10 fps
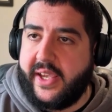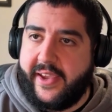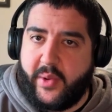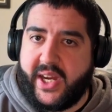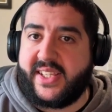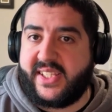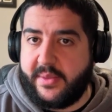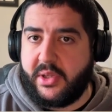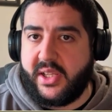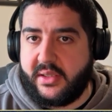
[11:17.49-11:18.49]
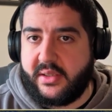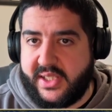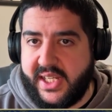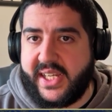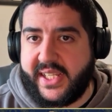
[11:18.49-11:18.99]
If we get a similar
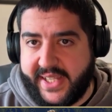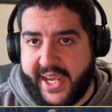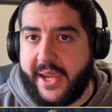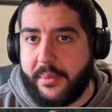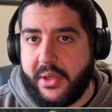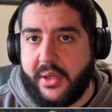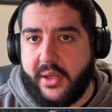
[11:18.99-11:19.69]
Sydney team